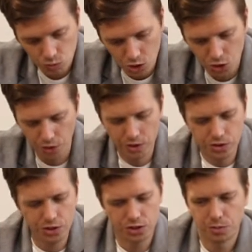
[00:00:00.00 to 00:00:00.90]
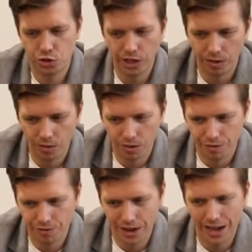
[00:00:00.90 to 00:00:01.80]
So those are just some general
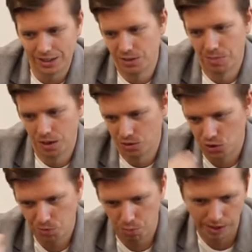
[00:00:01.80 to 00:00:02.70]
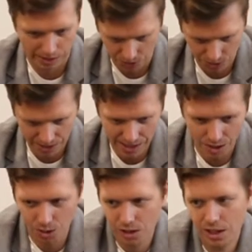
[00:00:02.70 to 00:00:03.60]
facts about springs.
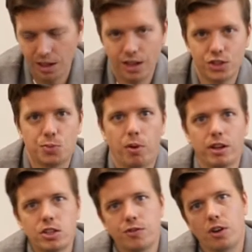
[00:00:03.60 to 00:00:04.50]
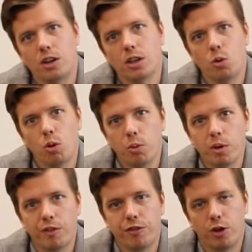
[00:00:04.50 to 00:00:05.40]
Now, springs follow what we
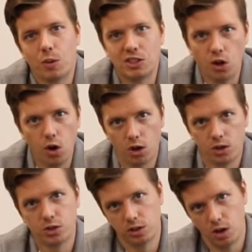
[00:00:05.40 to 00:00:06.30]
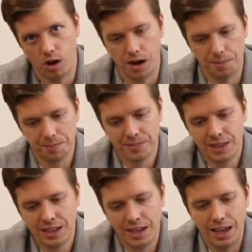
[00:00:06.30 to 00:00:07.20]
refer to as Hooke's law.
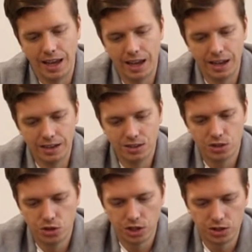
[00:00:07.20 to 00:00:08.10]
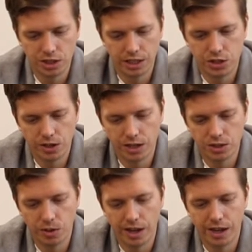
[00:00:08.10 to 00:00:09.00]
And just to let you guys
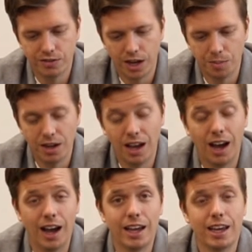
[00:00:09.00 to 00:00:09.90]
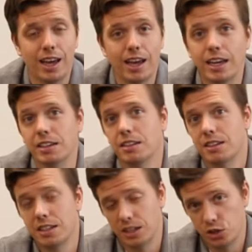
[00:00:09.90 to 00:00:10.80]
know ahead of time, I hate
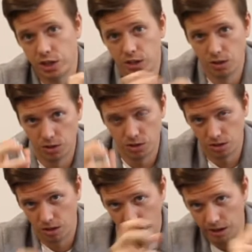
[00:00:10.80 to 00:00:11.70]
teaching Hooke's law.